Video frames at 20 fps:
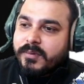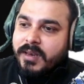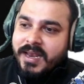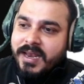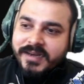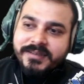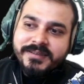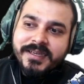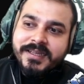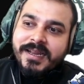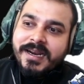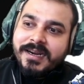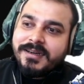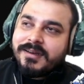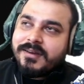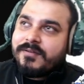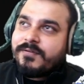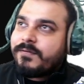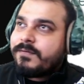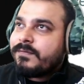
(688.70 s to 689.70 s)
let's say
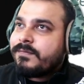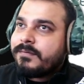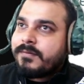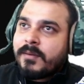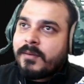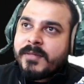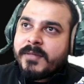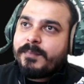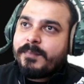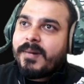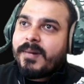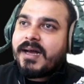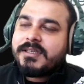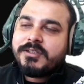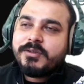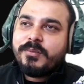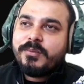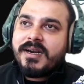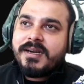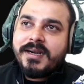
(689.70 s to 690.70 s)
that if from the
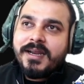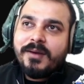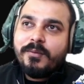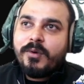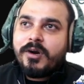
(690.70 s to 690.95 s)
past one day,